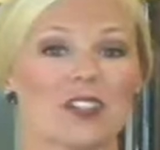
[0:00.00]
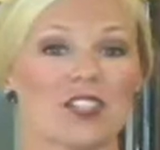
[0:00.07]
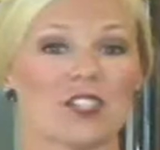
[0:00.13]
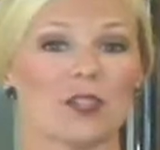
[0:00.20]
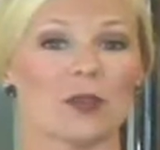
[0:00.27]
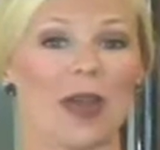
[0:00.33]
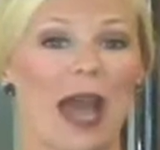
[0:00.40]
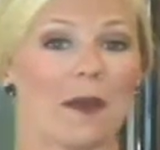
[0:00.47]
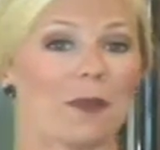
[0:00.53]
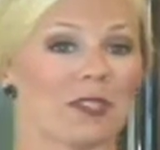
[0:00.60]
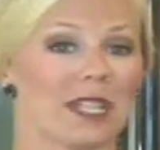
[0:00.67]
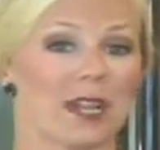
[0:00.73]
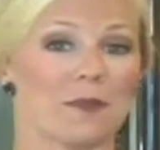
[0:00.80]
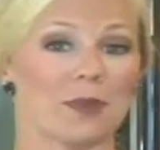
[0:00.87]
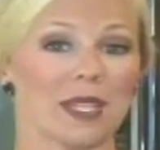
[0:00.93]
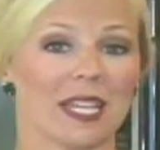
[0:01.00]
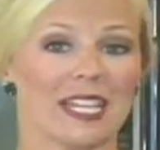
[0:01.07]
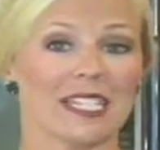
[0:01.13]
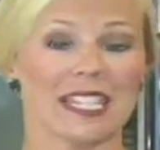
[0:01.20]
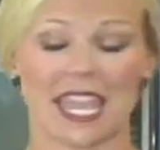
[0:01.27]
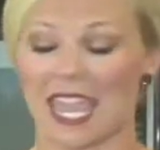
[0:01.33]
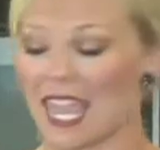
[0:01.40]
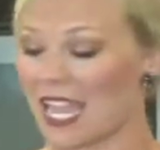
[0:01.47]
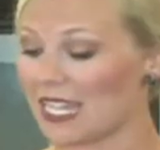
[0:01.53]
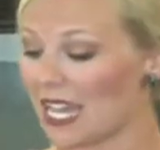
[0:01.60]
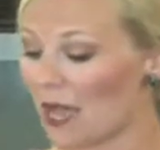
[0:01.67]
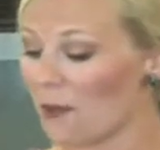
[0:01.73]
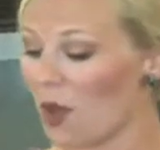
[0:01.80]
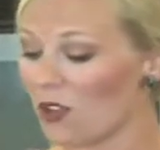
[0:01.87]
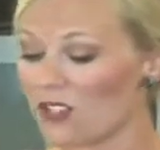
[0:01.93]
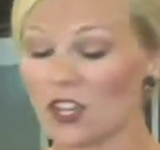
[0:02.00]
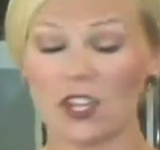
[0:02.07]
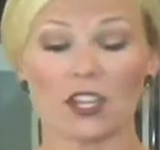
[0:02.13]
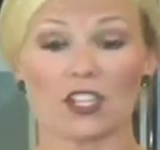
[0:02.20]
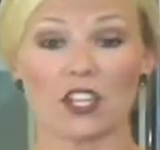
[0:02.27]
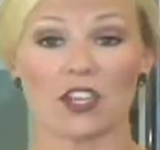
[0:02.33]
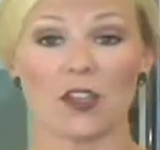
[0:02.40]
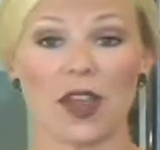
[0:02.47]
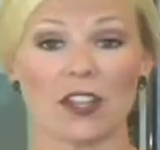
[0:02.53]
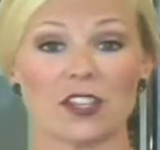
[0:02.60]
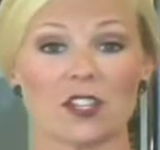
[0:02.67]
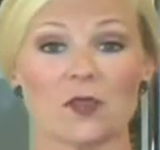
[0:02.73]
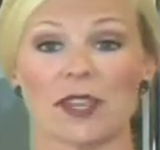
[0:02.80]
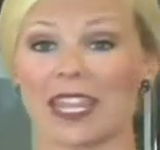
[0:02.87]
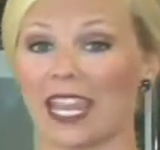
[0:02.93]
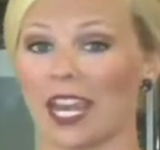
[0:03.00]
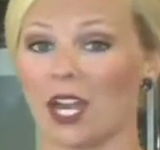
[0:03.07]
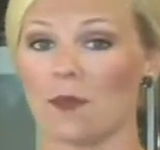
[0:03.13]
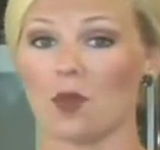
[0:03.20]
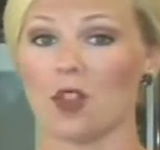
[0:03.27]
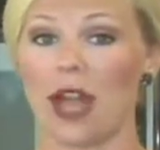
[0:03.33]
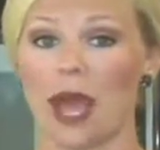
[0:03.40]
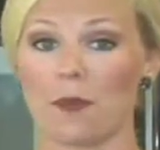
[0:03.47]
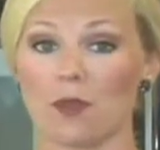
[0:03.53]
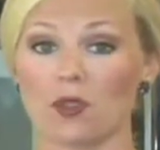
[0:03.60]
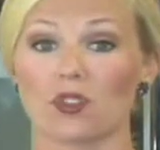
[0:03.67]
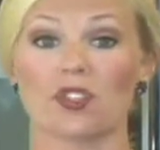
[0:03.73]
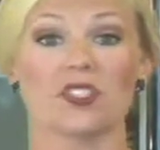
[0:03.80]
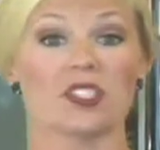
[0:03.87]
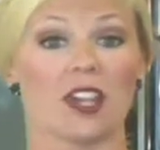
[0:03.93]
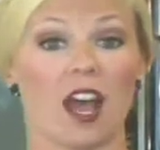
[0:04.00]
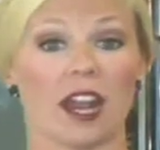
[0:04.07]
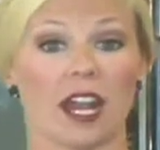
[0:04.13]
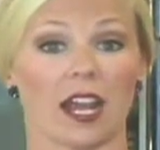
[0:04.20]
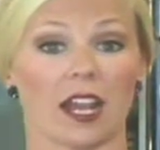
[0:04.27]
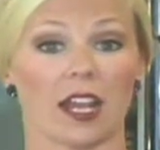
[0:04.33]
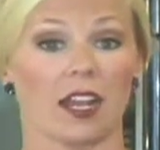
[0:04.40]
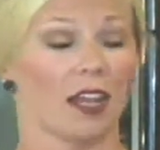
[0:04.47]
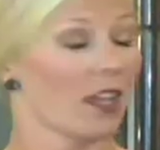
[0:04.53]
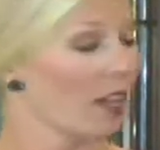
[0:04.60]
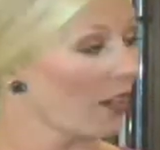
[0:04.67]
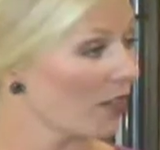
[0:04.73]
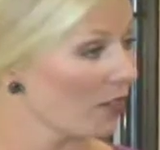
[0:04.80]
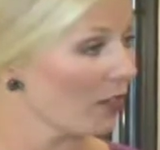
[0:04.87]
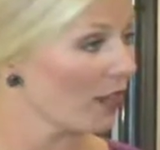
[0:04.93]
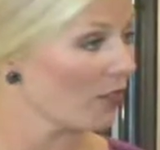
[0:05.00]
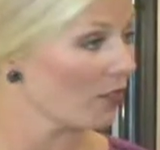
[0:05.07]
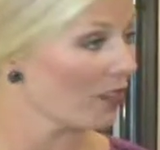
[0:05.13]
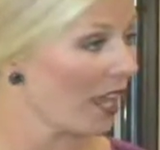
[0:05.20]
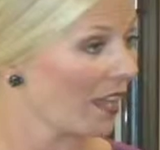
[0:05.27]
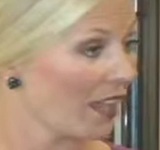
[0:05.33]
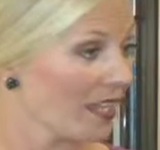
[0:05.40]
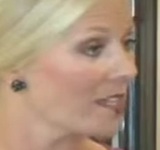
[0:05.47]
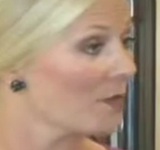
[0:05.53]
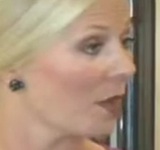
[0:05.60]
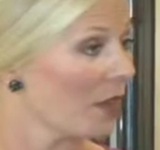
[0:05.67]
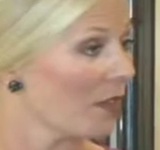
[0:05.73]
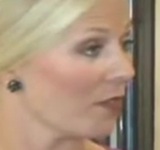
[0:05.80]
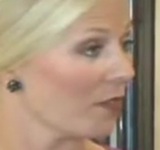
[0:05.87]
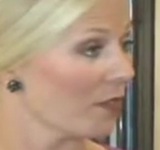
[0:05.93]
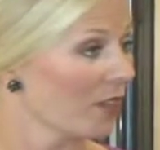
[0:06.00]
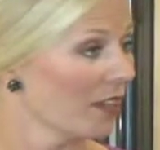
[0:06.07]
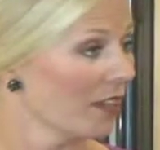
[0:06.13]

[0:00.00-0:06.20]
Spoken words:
to do apple dumplings, and I'm also going to show you how to do a caramel apple crostata. Are you ready for that? That's a mouthful.